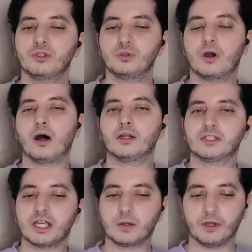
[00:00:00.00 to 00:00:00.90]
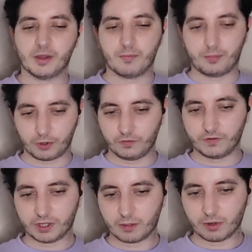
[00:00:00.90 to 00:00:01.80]
You can't take away that both of
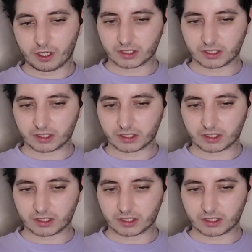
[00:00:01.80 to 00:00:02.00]
them are